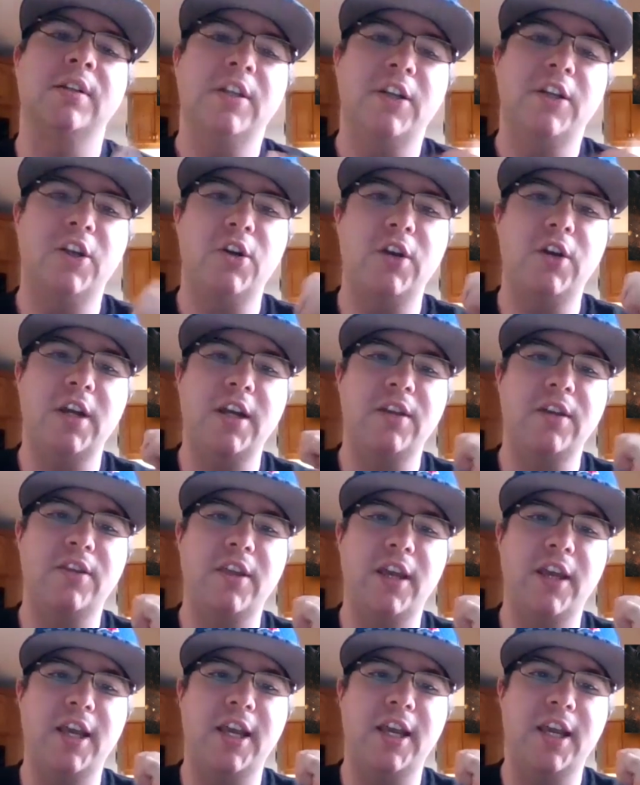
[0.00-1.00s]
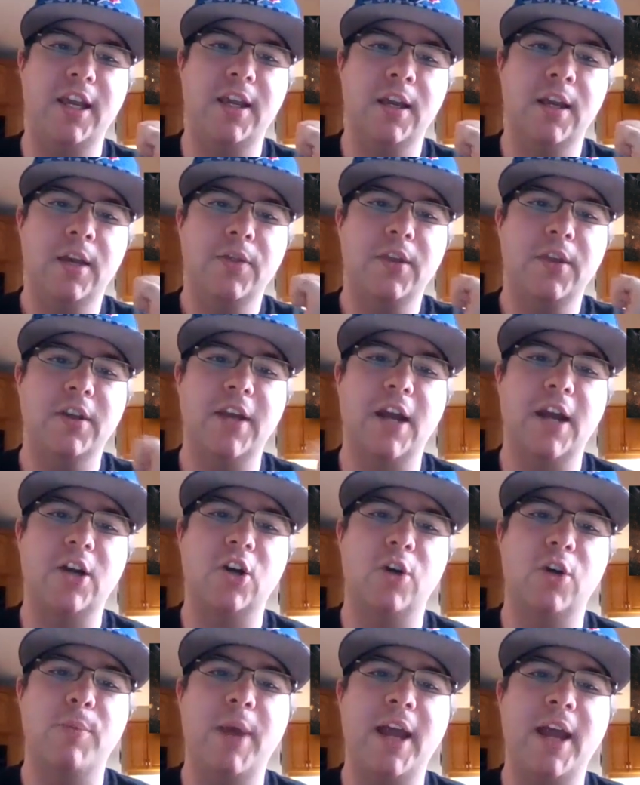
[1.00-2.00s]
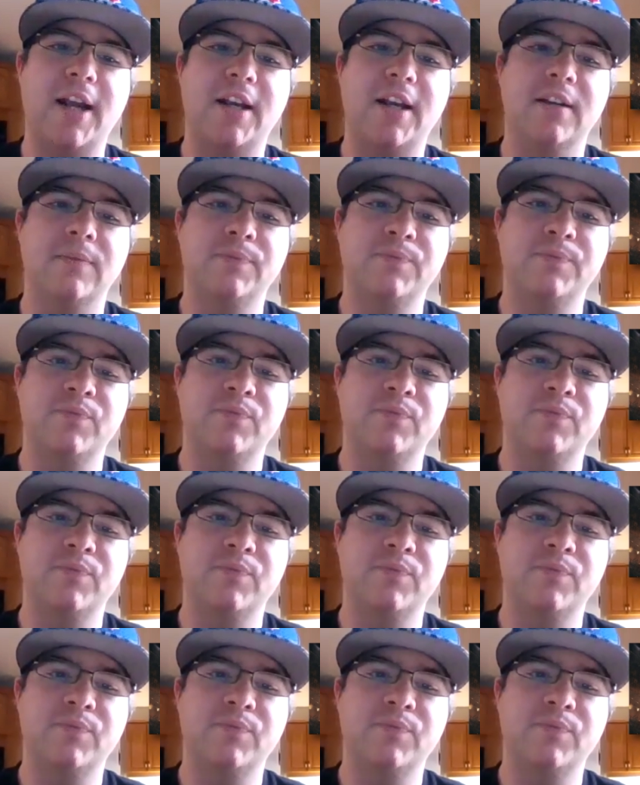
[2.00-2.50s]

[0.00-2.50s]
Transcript: You need the Necromech,